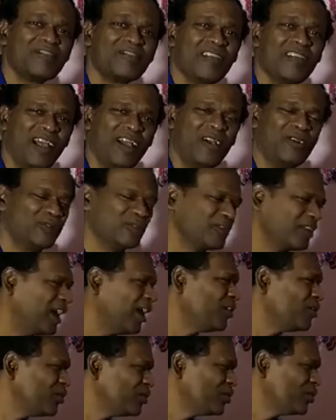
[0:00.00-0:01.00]
How
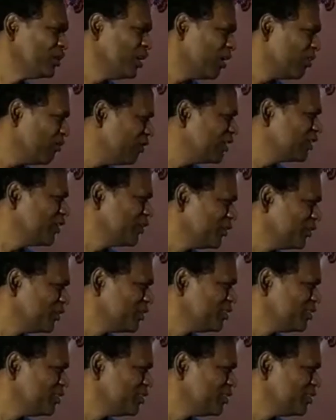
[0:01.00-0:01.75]
to do that? What to do?